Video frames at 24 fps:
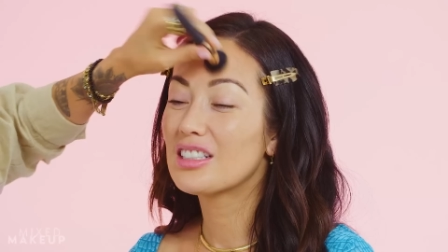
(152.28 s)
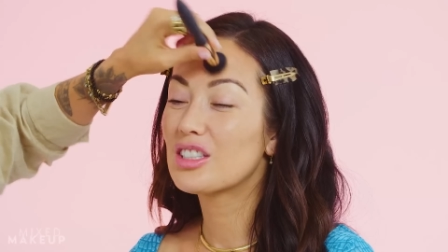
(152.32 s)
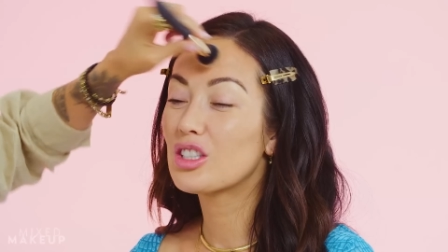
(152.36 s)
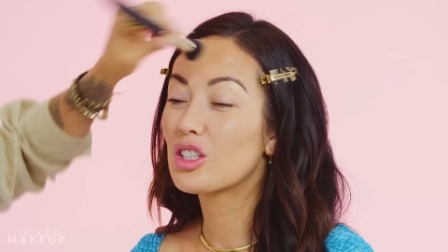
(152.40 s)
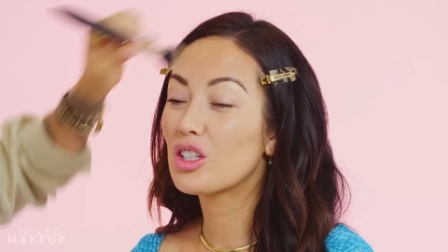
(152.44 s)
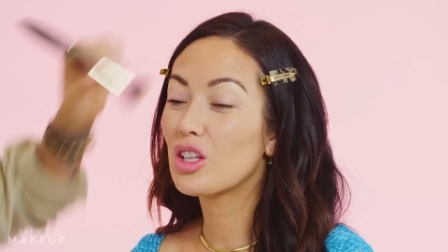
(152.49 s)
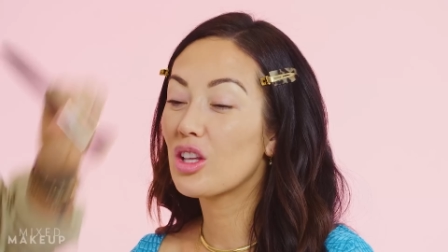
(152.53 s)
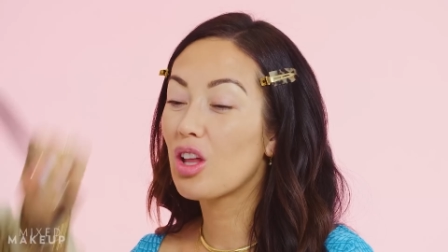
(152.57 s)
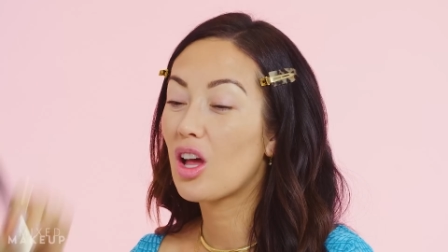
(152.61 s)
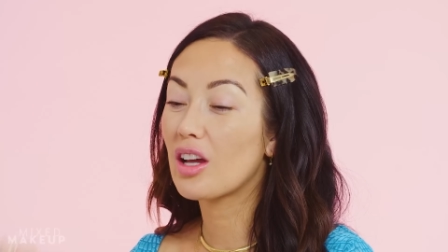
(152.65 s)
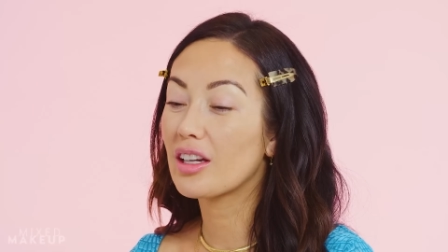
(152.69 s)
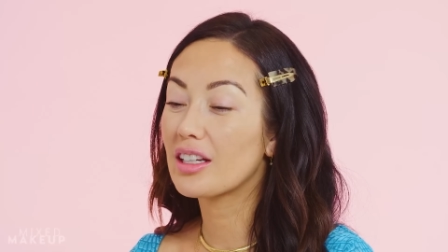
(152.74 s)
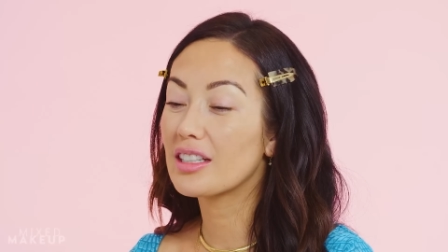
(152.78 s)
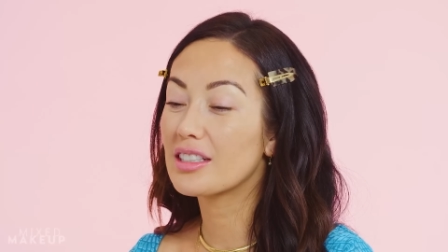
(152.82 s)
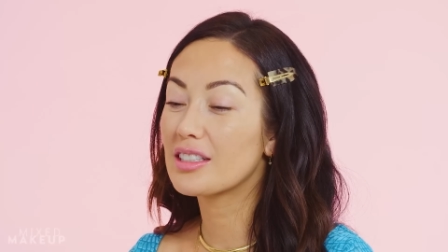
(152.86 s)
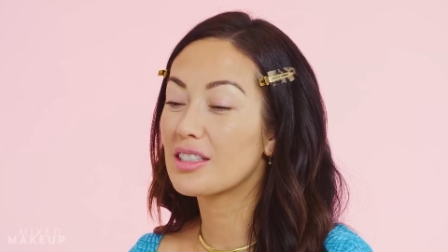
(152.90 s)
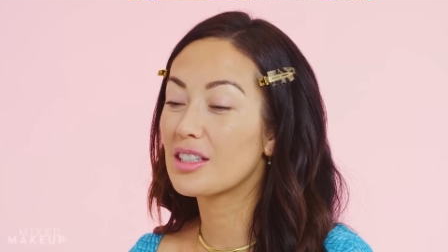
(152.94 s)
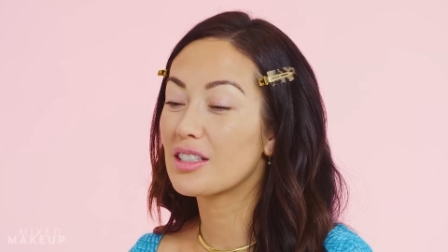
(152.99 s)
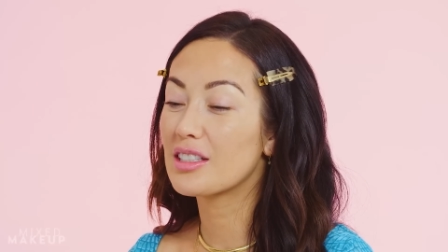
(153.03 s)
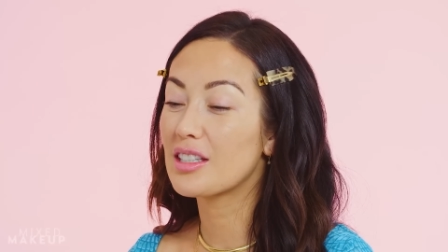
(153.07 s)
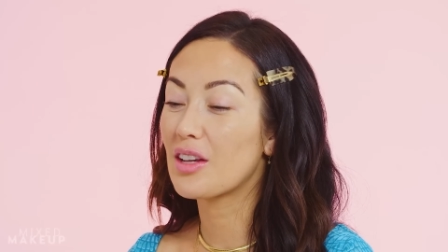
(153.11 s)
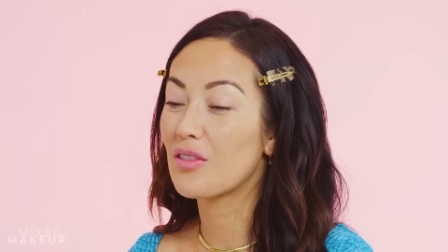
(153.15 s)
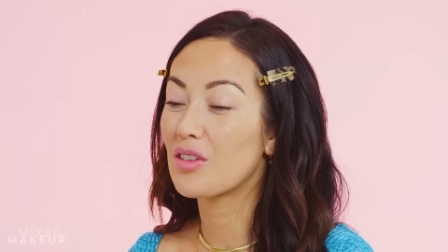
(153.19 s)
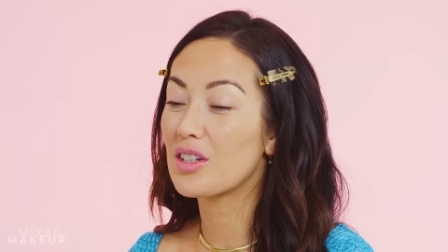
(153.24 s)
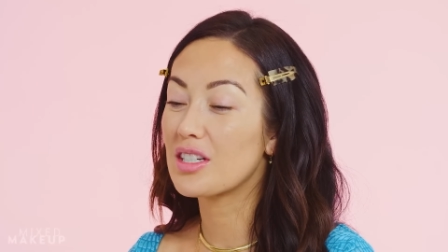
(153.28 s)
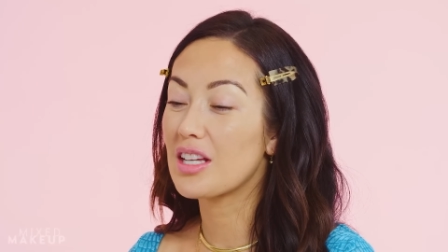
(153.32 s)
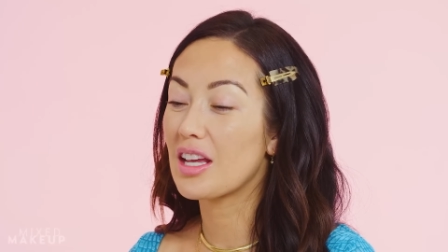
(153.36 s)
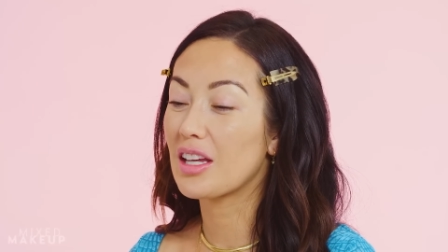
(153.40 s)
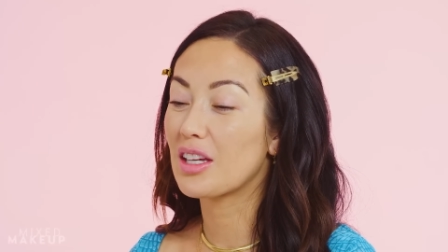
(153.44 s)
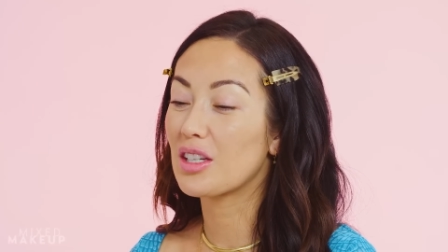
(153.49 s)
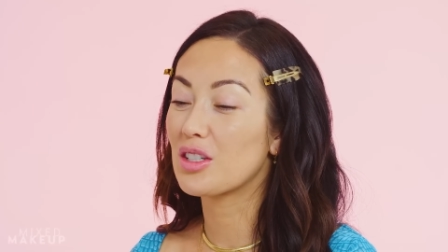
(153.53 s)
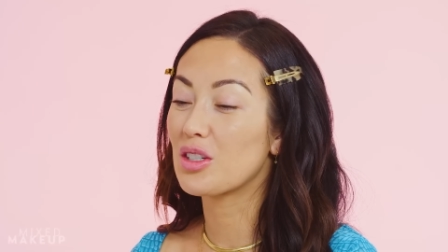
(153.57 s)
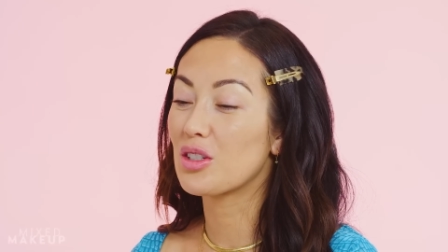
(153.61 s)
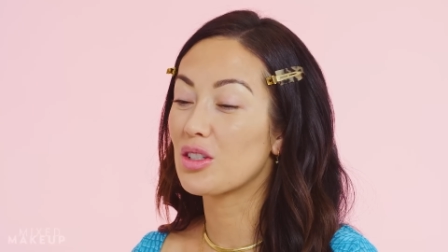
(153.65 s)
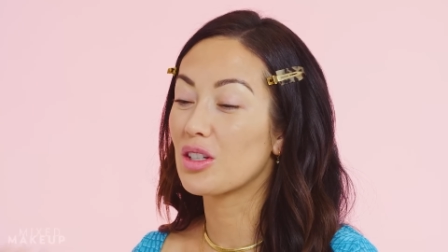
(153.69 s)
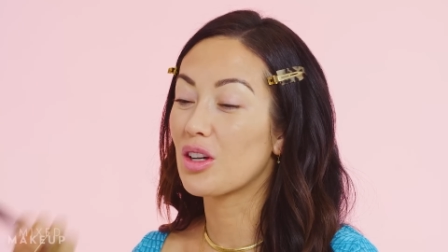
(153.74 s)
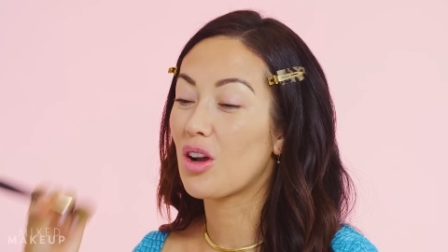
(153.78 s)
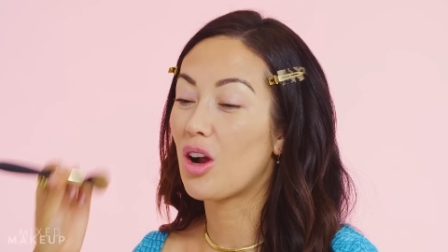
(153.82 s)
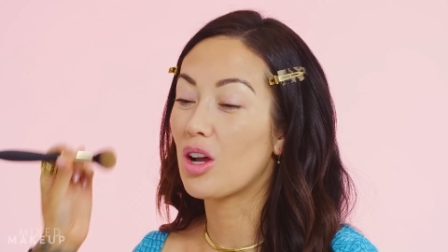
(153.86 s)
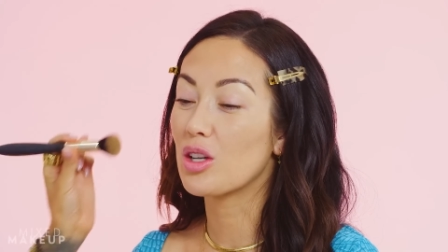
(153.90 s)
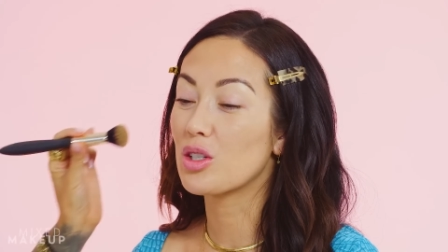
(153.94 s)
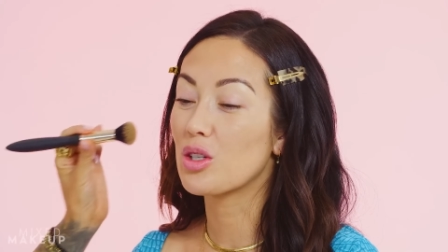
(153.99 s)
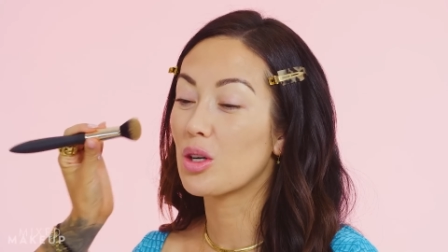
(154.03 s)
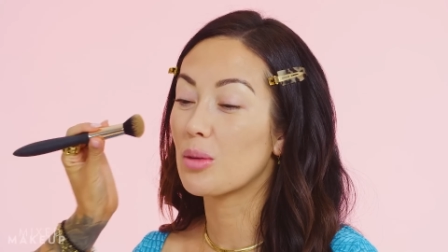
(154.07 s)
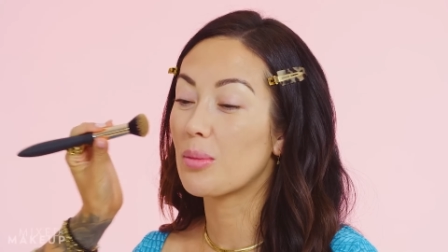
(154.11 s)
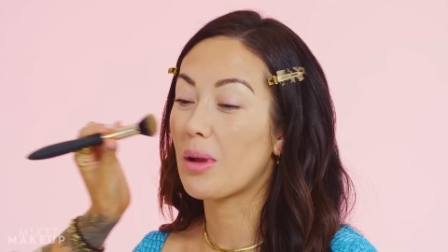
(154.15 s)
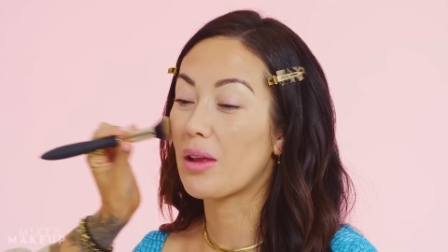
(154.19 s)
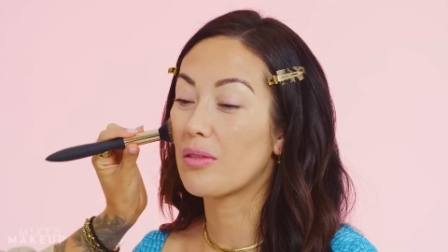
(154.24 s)
This is the longest it's ever taken you to
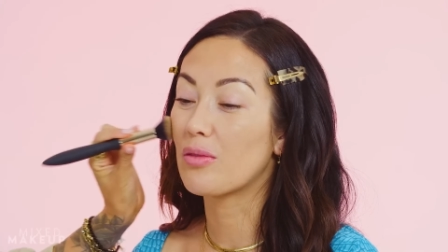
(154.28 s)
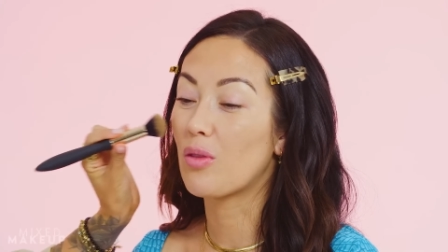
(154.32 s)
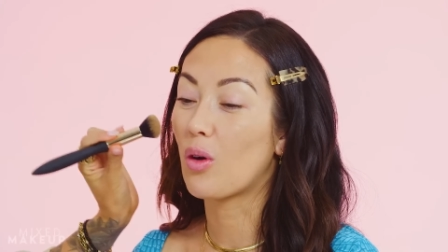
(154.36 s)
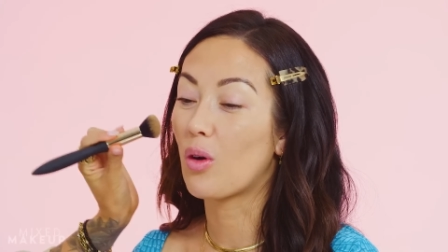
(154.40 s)
contour my